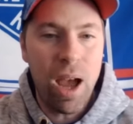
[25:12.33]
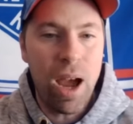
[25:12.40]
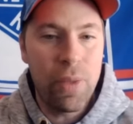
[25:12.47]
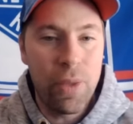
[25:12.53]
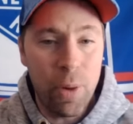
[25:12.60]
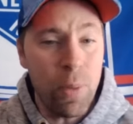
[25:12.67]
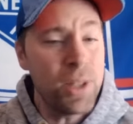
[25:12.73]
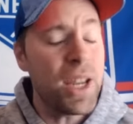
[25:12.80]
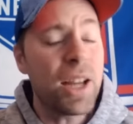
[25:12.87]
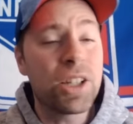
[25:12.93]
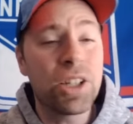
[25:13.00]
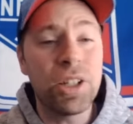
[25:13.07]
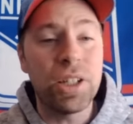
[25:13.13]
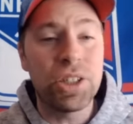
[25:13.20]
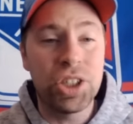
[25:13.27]
There was
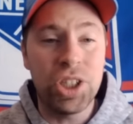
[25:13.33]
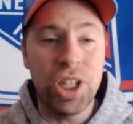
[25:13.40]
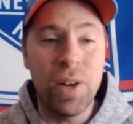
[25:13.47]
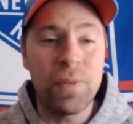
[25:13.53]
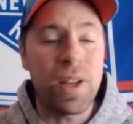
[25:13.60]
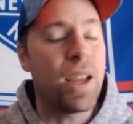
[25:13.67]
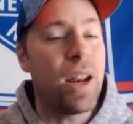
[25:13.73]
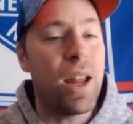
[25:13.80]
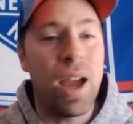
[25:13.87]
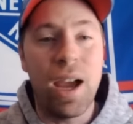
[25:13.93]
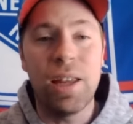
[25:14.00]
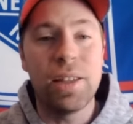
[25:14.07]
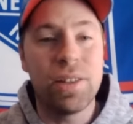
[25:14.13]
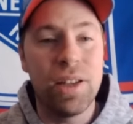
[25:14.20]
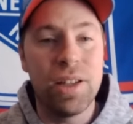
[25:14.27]
actually a shift. I got to
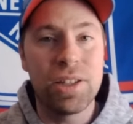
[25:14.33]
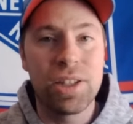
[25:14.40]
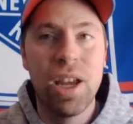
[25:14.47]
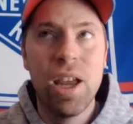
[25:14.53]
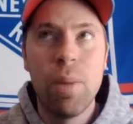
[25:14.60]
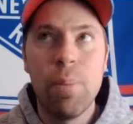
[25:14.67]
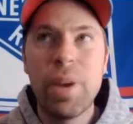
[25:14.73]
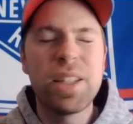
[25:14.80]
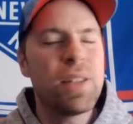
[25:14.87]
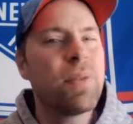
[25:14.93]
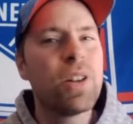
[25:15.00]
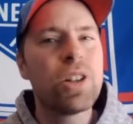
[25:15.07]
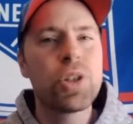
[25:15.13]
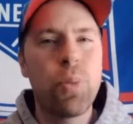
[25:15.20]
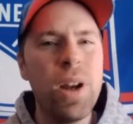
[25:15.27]
highlight this because if
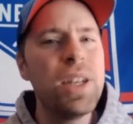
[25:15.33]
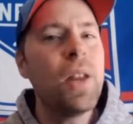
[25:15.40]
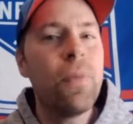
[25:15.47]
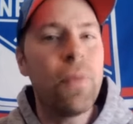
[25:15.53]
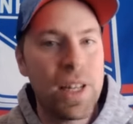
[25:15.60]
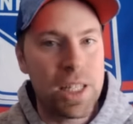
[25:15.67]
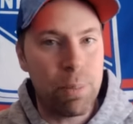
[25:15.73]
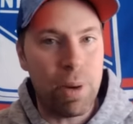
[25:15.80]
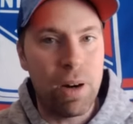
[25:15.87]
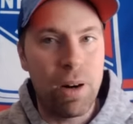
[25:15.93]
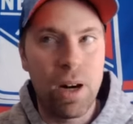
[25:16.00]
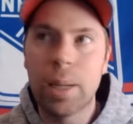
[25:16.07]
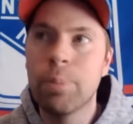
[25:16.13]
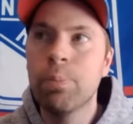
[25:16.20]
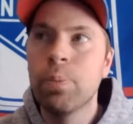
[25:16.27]
there's one defense
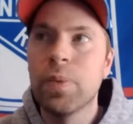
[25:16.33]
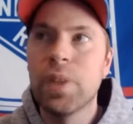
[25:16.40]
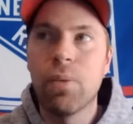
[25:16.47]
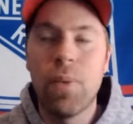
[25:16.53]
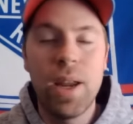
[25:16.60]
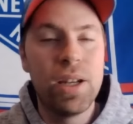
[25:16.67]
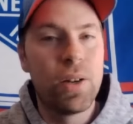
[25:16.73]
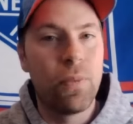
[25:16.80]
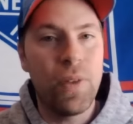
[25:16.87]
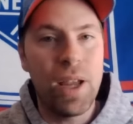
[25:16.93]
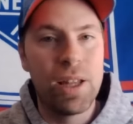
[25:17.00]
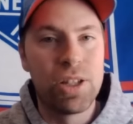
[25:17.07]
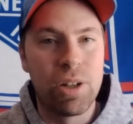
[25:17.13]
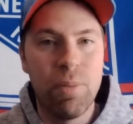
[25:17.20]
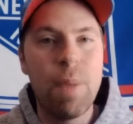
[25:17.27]
pairing that Ranger
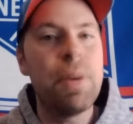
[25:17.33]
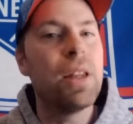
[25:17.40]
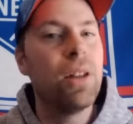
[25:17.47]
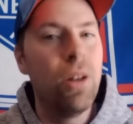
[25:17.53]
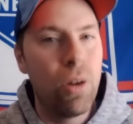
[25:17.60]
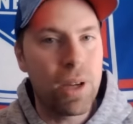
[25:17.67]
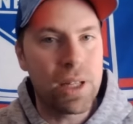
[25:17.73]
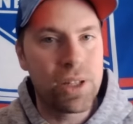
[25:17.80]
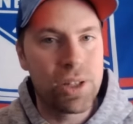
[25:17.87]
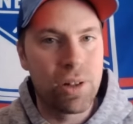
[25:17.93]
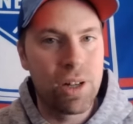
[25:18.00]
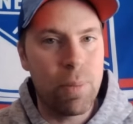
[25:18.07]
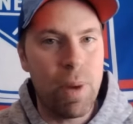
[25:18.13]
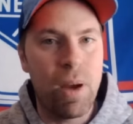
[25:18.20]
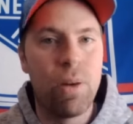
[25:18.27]
fans are maybe a little concerned
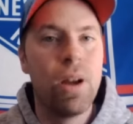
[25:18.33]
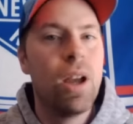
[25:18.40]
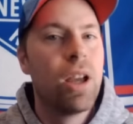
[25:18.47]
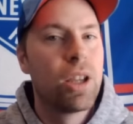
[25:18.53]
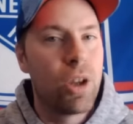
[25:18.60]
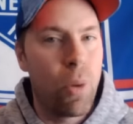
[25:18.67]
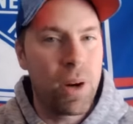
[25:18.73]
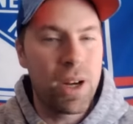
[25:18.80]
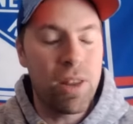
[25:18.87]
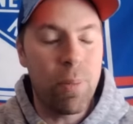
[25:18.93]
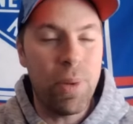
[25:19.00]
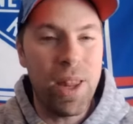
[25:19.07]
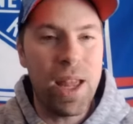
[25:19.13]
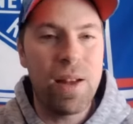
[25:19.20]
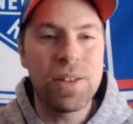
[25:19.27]
about going into the
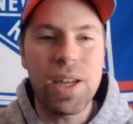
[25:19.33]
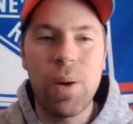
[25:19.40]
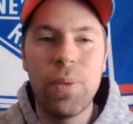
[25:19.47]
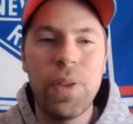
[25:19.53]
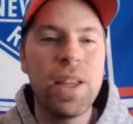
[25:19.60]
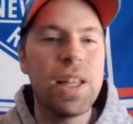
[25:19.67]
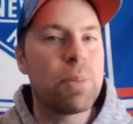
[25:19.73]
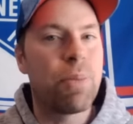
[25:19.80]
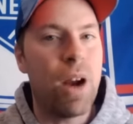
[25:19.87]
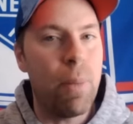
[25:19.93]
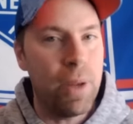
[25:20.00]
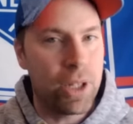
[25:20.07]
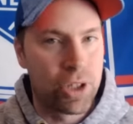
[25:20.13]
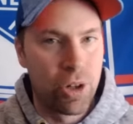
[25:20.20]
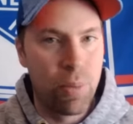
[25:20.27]
playoffs, I would think it's probably
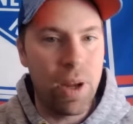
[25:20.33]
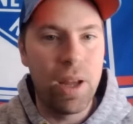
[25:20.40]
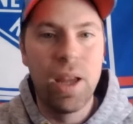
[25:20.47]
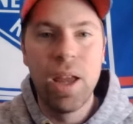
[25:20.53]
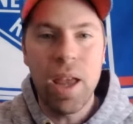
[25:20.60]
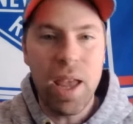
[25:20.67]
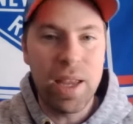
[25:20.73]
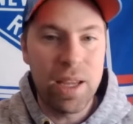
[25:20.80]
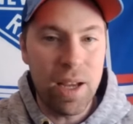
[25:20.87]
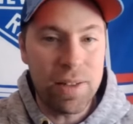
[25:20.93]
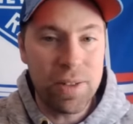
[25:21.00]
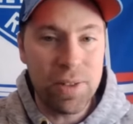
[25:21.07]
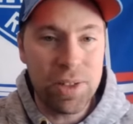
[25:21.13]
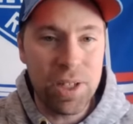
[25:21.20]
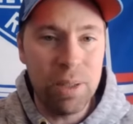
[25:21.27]
Trouba and
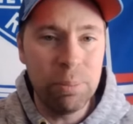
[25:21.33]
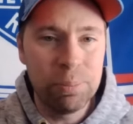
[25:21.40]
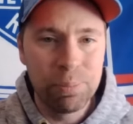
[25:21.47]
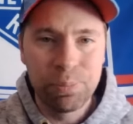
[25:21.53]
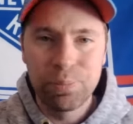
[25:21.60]
Gustafson.